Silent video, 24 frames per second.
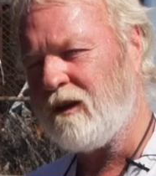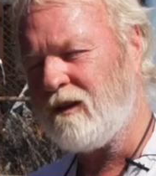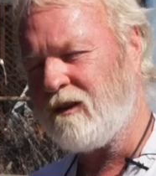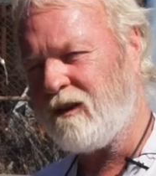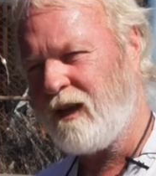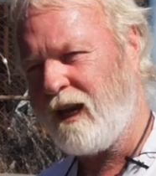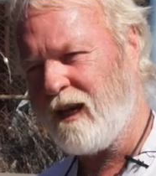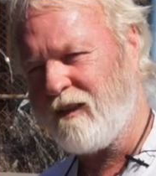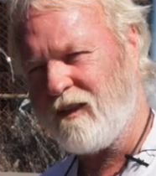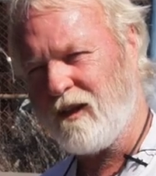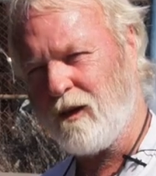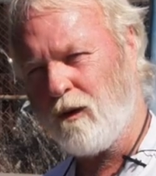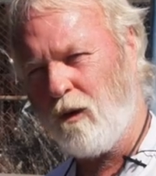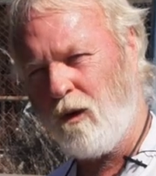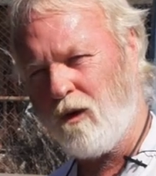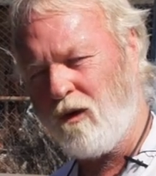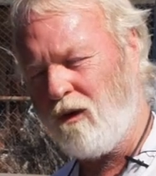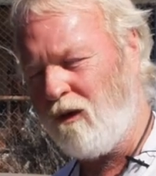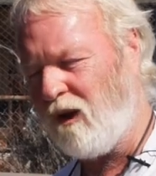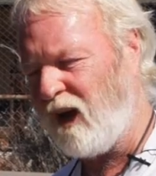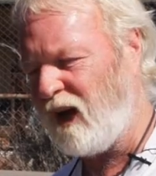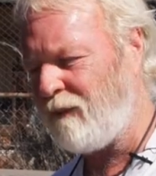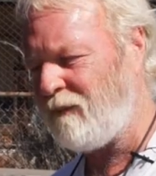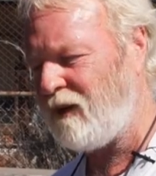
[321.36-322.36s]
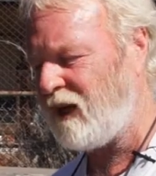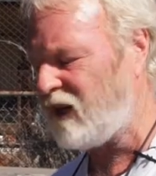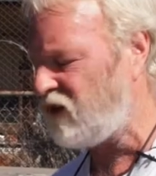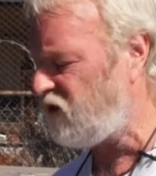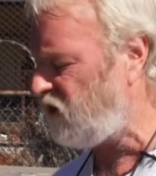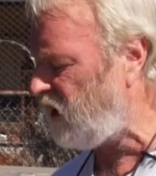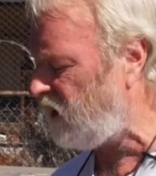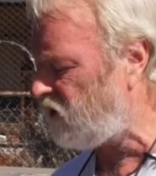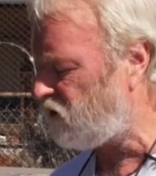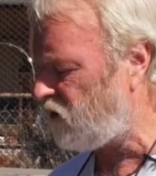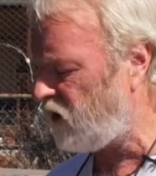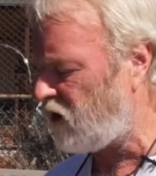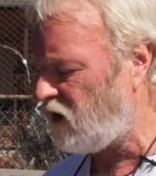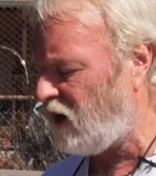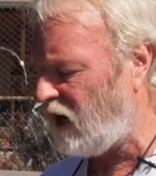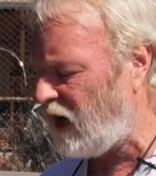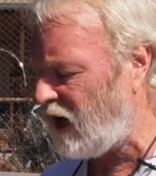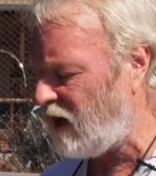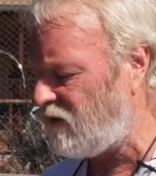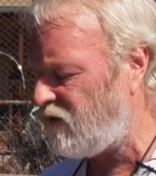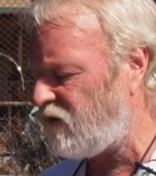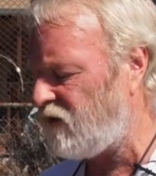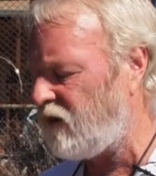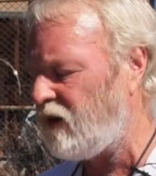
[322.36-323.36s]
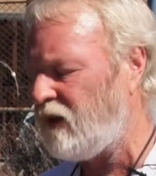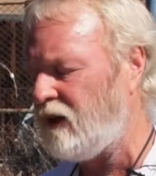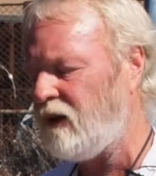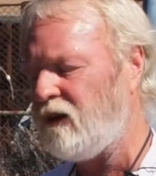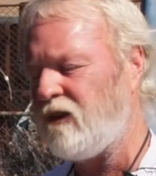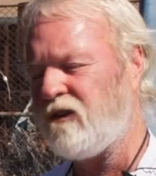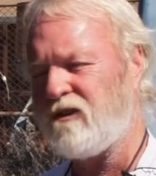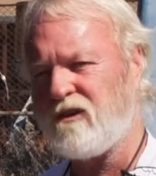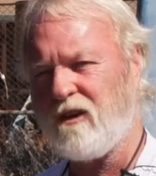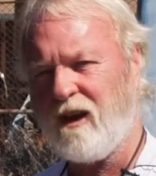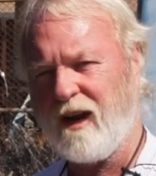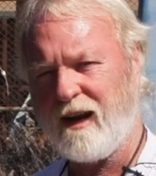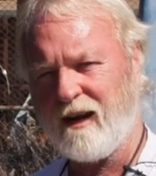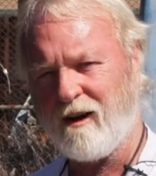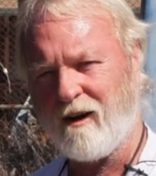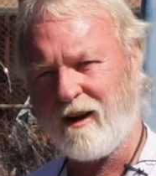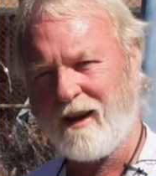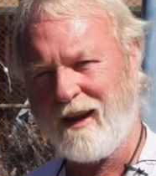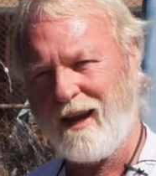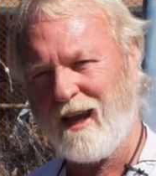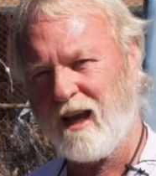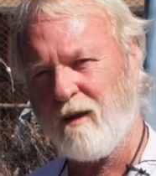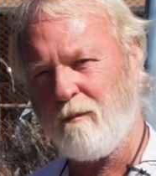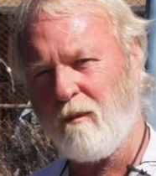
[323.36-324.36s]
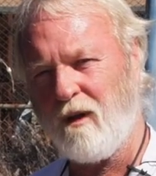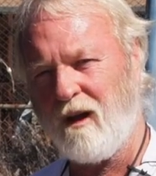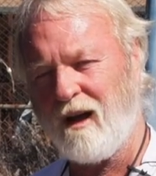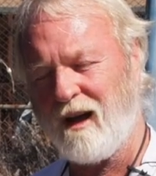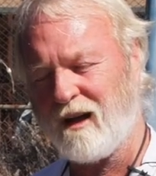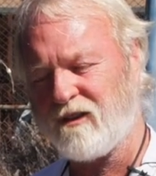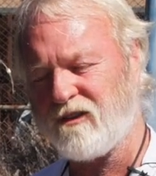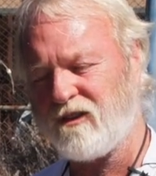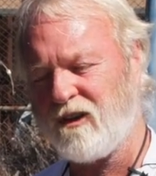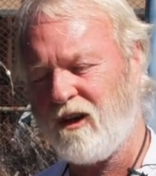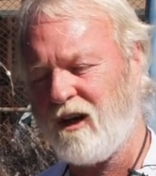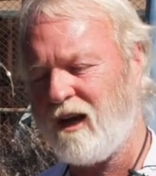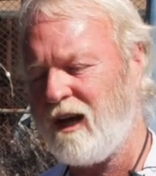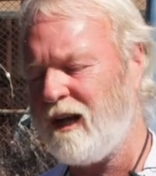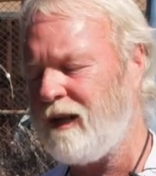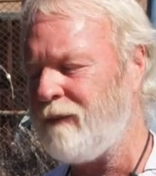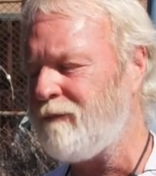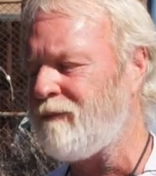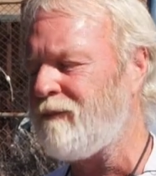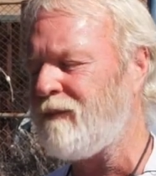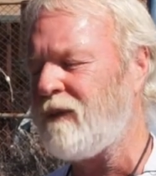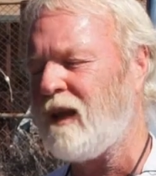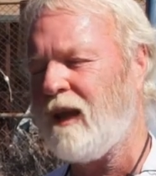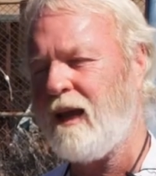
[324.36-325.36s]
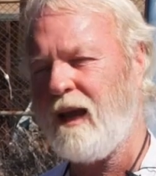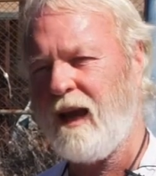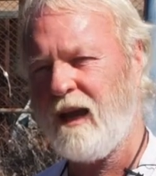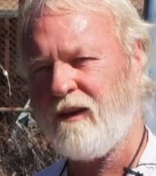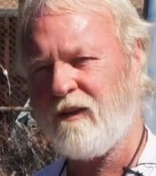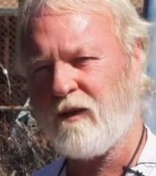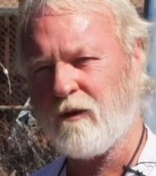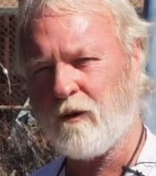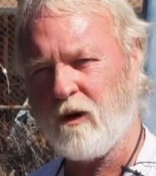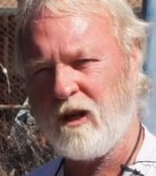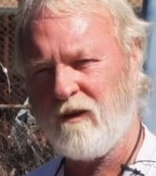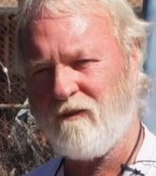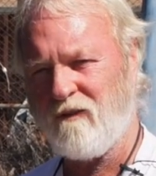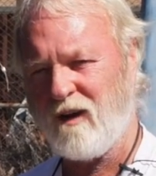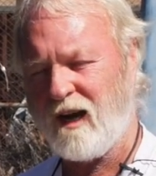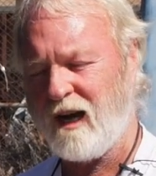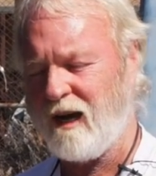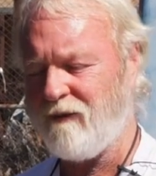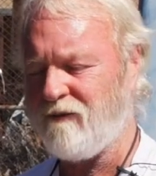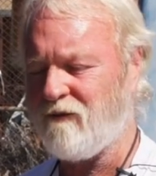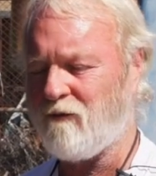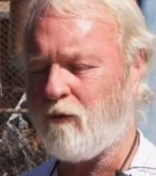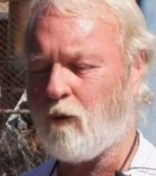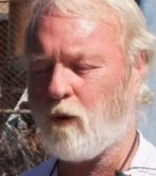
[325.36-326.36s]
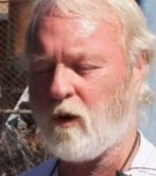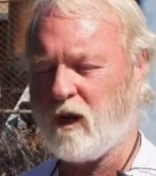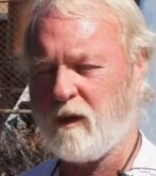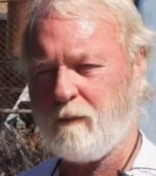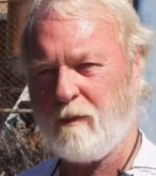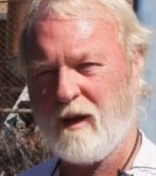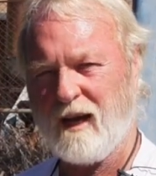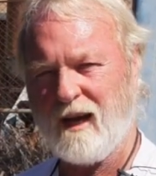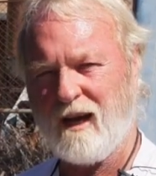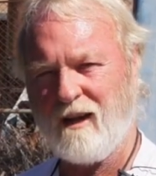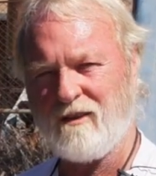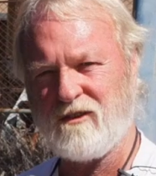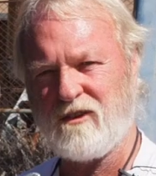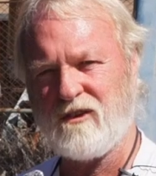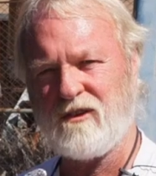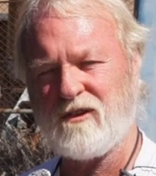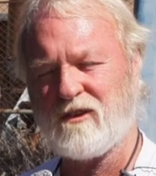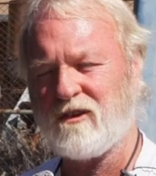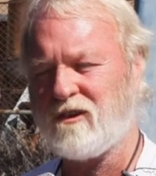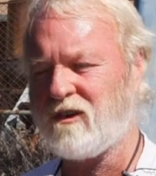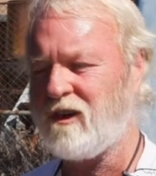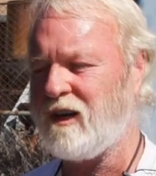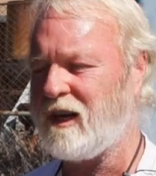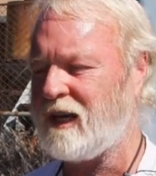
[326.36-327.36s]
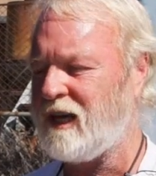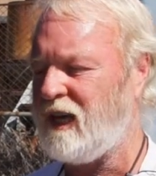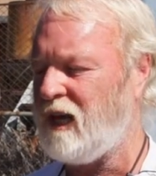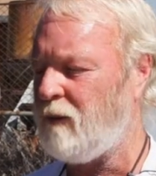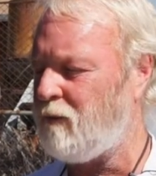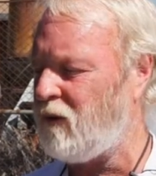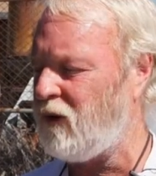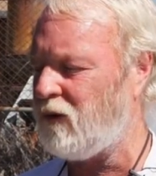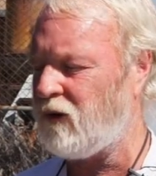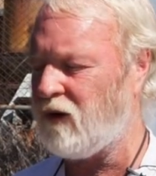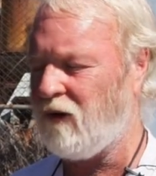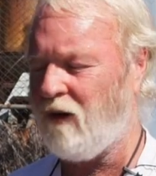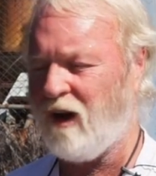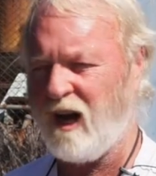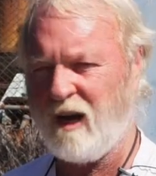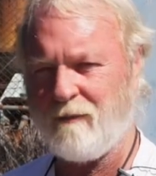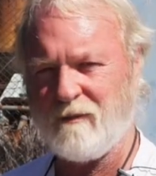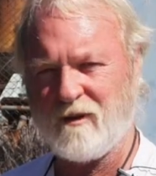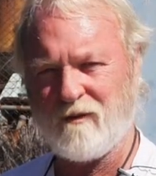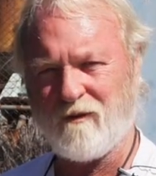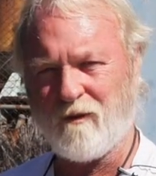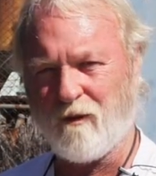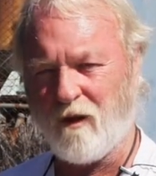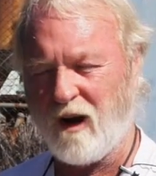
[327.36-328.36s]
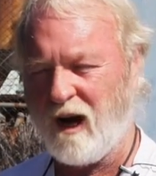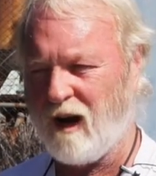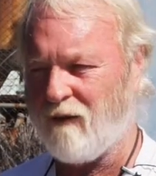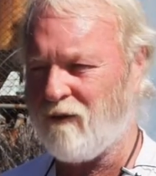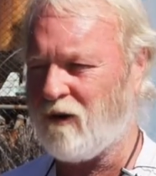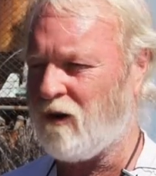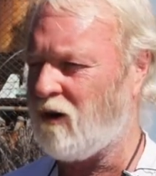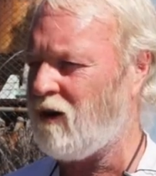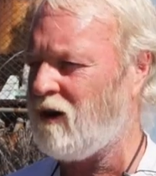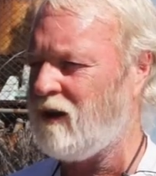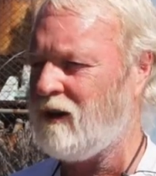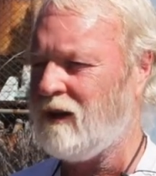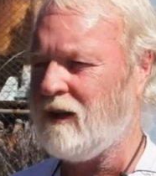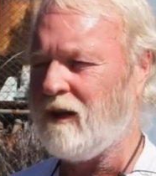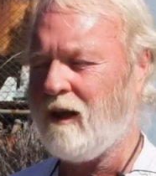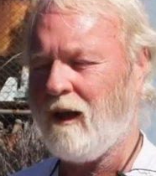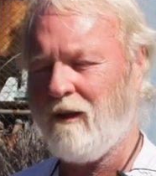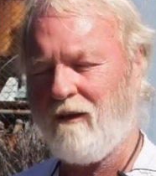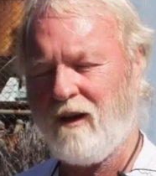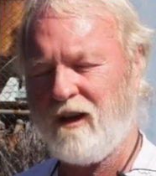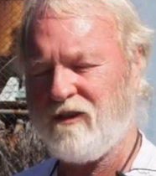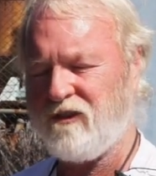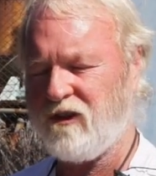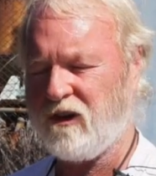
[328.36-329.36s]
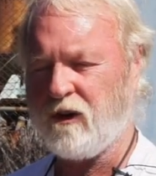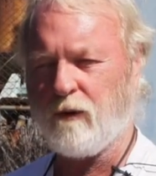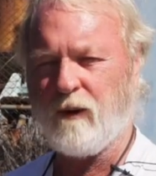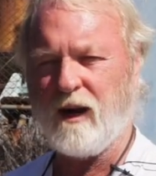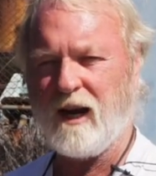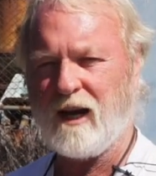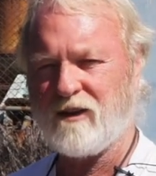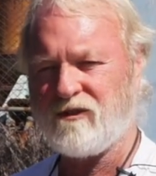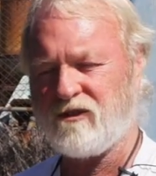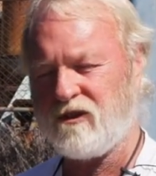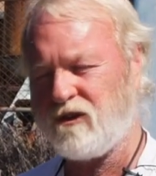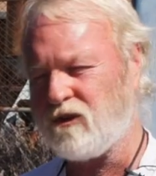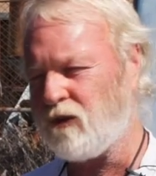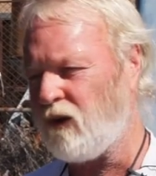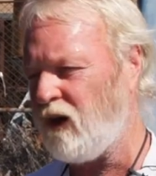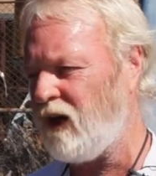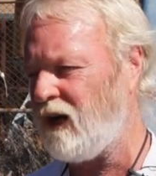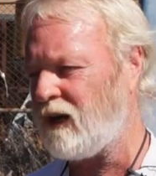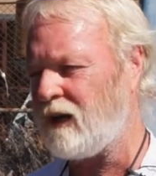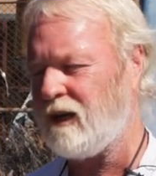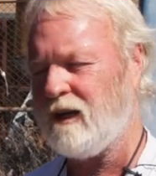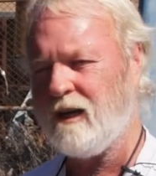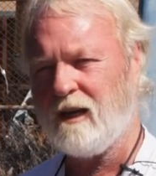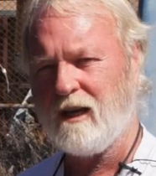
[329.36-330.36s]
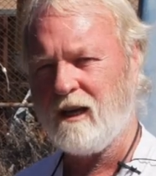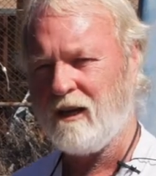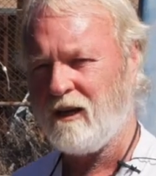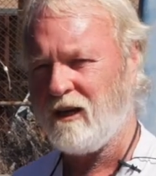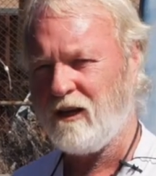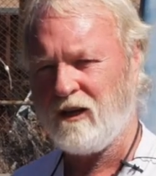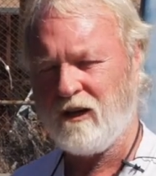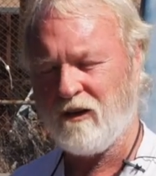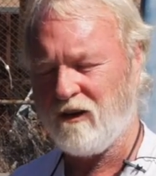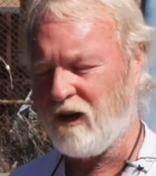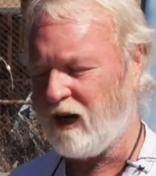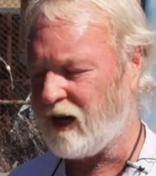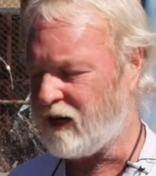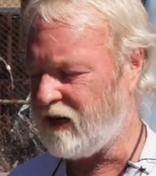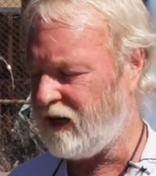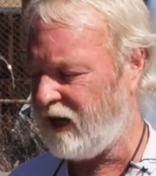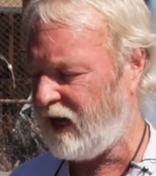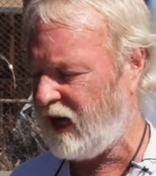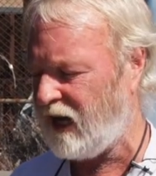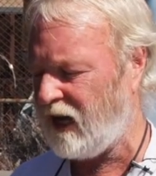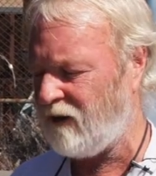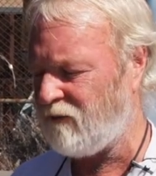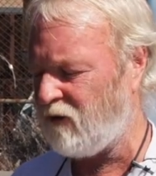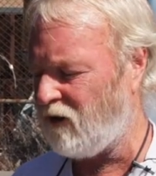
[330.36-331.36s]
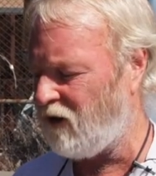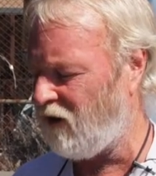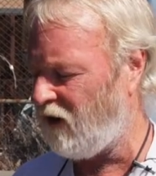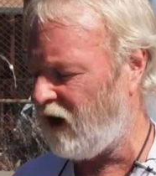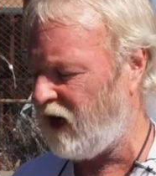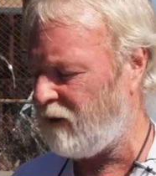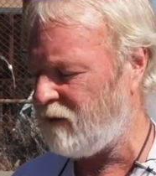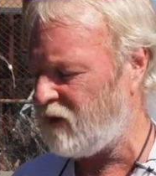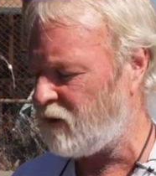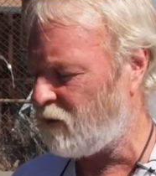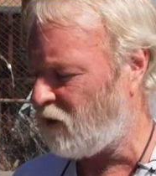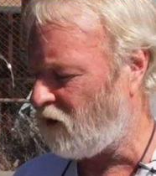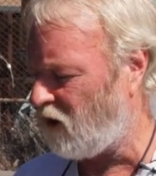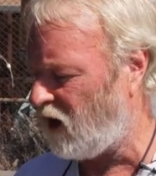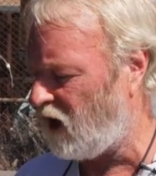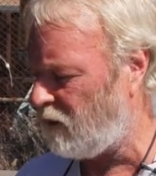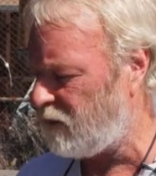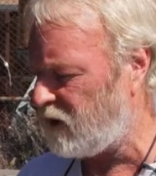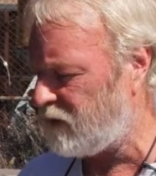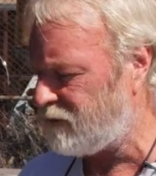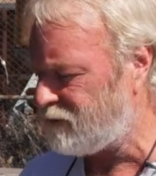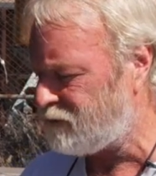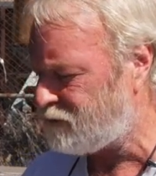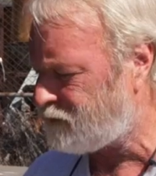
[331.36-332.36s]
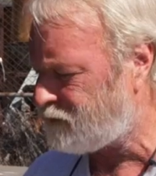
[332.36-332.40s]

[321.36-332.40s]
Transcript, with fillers: take the old alignment eccentric off, slide our cam locks on, at 35, 40 pounds. This is going to keep you in alignment forever. Unless you crash the truck, you're not going to have an alignment problem.